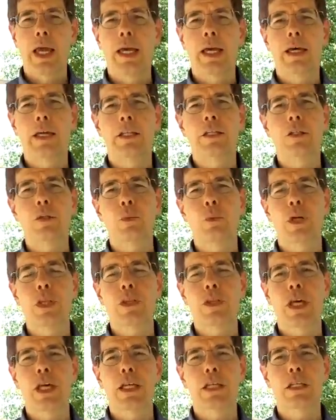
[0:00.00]
And
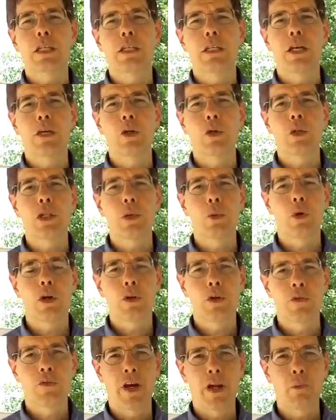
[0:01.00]
with that, not only
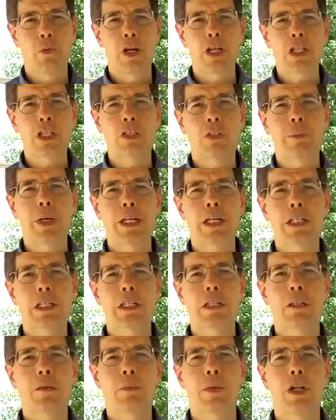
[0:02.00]
work with vibrational
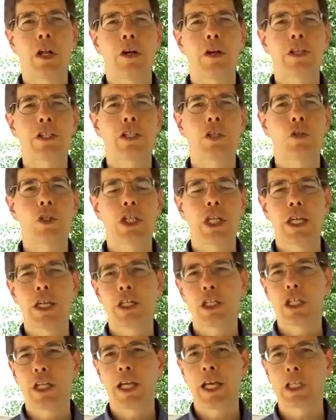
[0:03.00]
medicine, but also
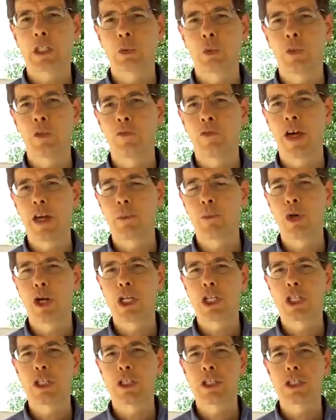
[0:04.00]
change the actual
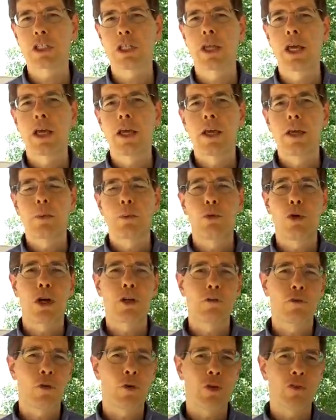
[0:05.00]
vibrations
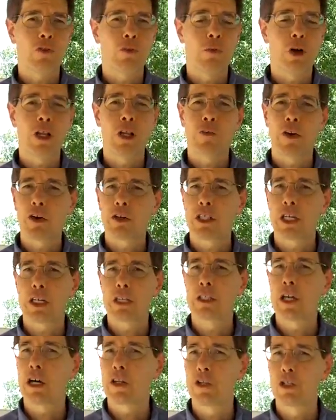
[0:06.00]
brought forth from all of our
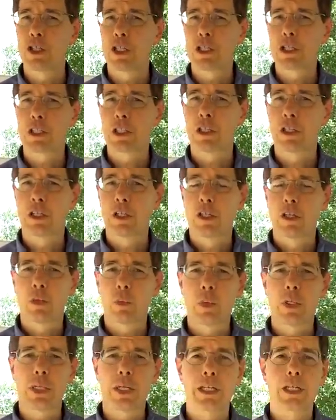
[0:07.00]
technologies.
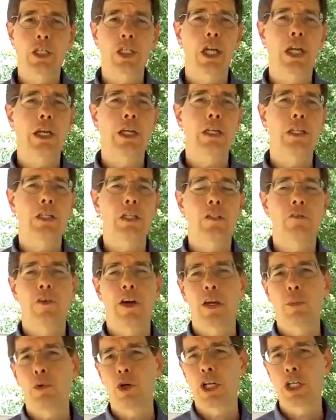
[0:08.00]
We can change the
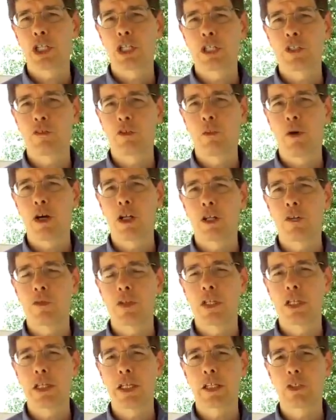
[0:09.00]
vibrations from all of
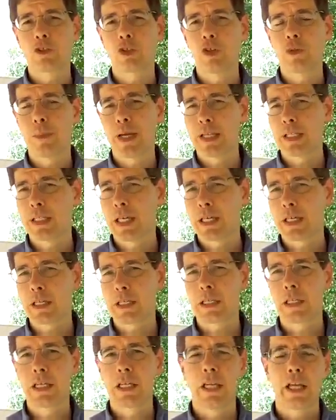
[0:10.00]
the electromagnetic
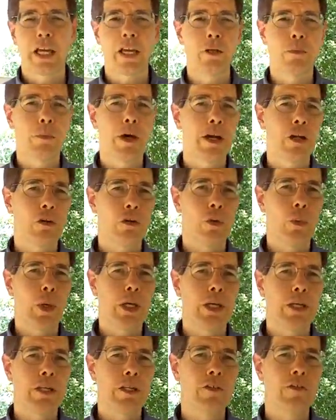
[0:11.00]
and
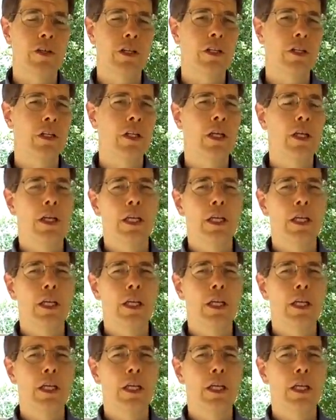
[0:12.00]
microwave and